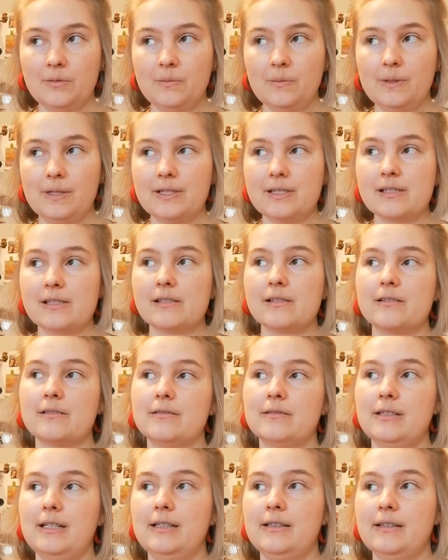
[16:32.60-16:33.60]
was
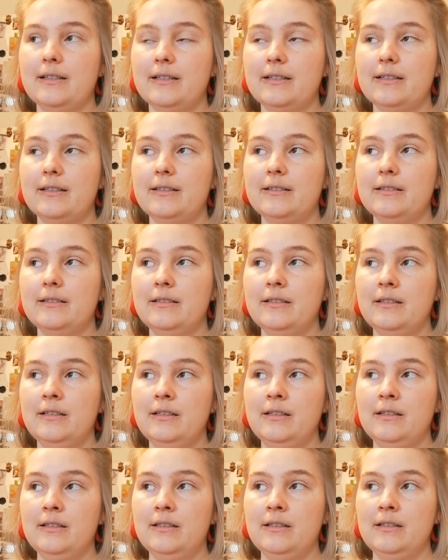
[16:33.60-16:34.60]
in the
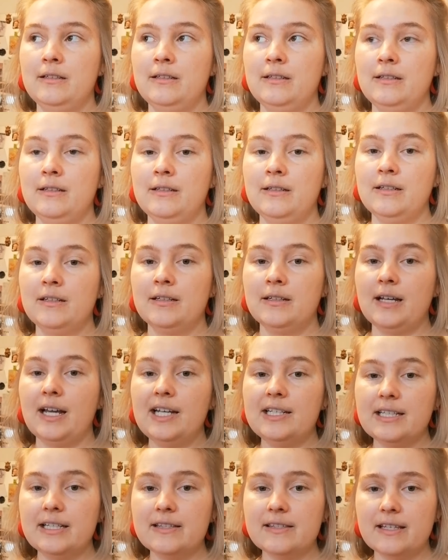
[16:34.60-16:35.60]

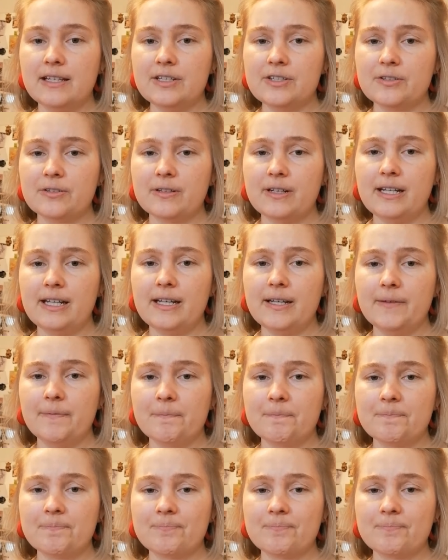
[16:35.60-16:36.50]
18th century